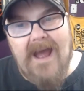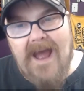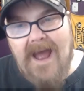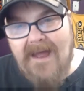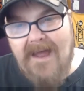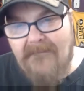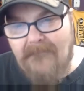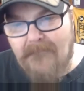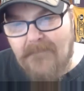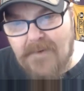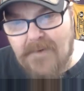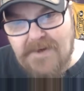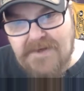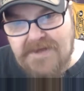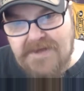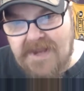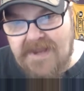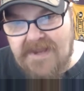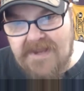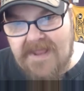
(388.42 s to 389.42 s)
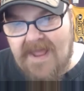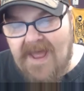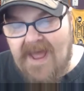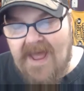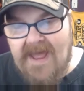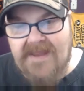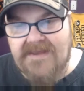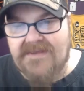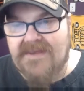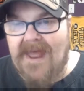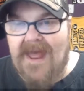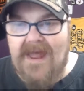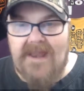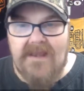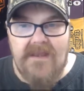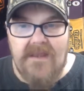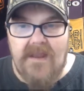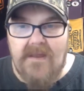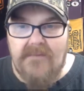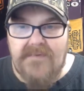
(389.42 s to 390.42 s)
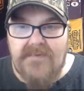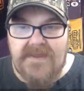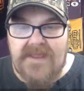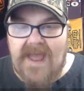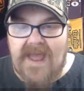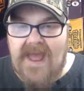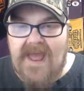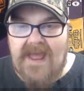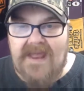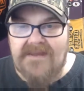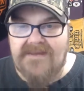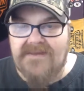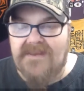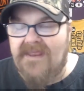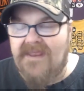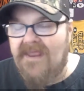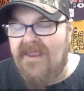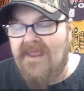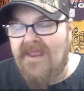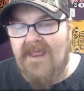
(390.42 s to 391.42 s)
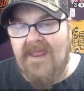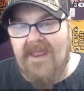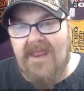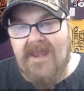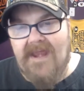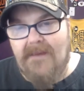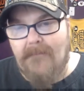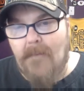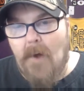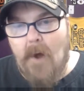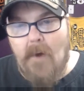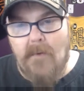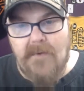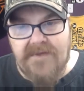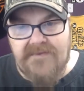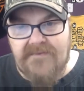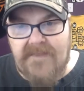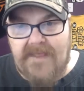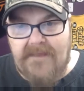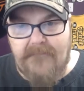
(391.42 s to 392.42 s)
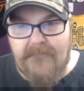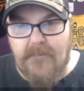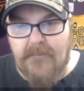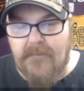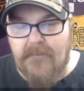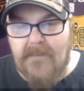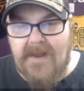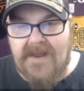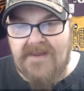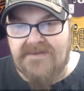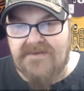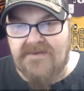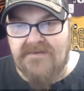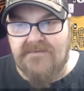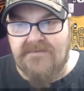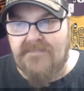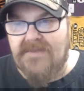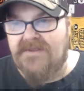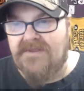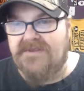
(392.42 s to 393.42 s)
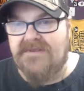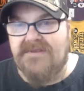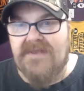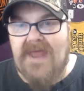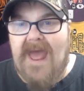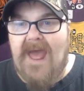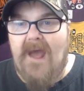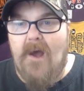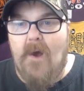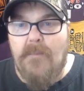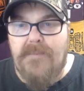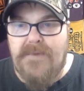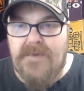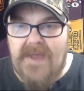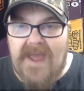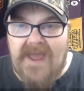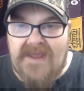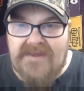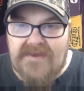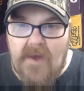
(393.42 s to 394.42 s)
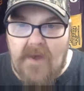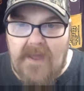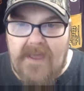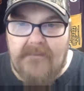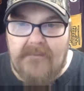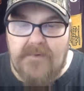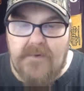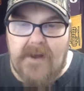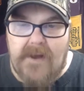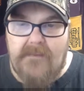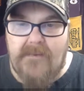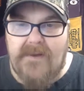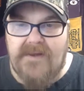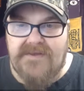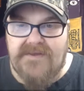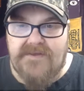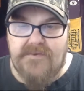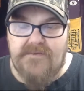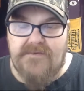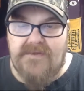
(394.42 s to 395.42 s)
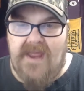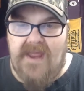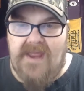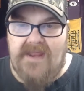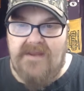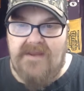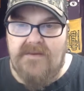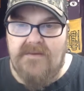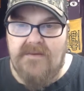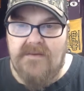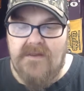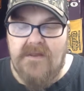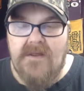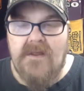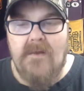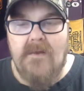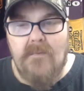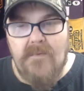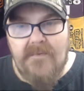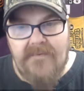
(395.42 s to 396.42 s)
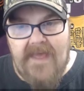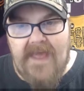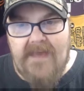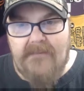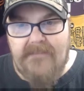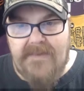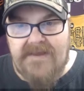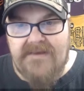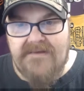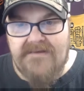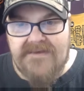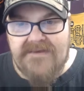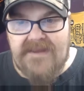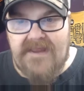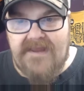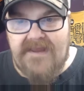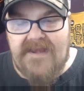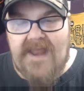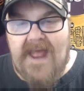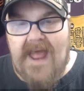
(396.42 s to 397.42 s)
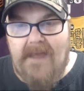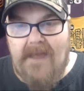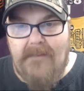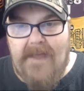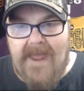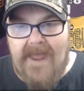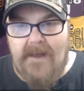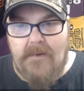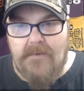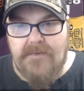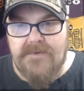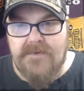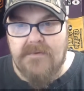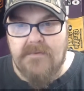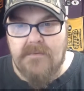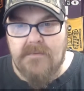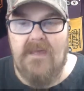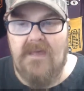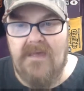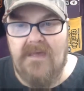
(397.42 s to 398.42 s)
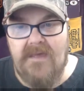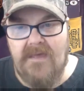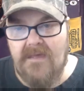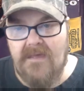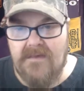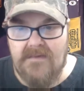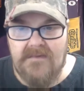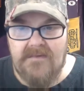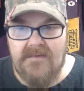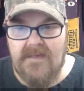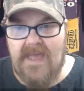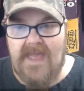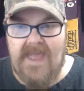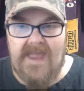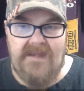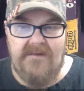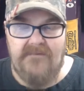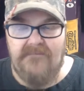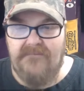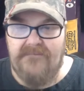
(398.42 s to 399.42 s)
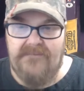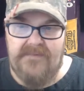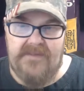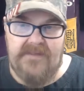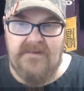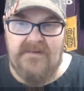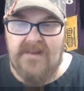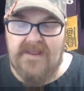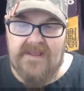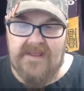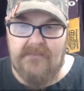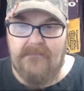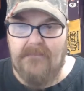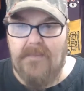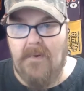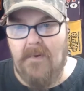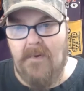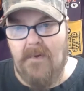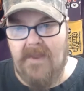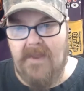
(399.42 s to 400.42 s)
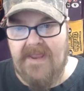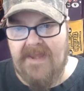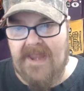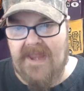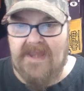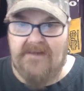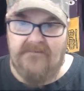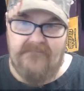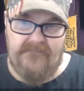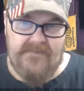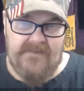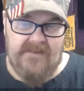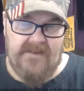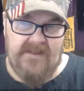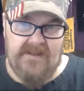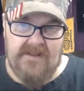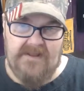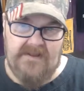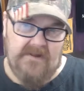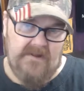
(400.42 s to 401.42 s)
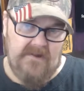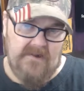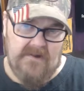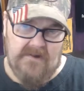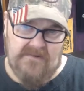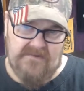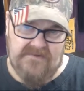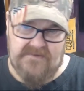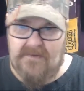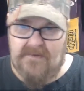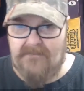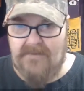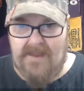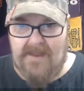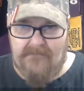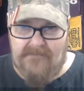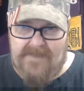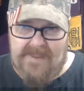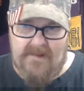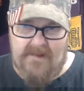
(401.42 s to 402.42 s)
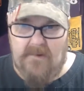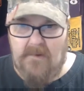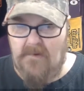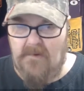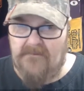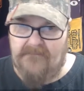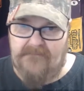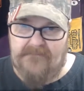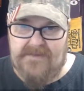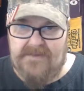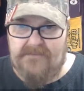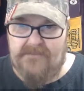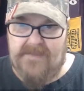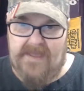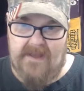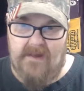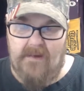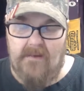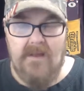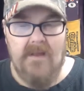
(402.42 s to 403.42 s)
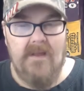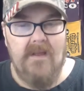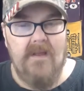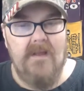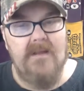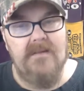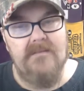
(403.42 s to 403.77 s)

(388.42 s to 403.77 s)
I appreciate you guys. I love you guys. And I'm always thankful for my sons of bitches. I hope you guys all have a great rest of your day. With that being said, I'm out. I don't feel like a boy and I don't feel like a girl, so I'm not male or female.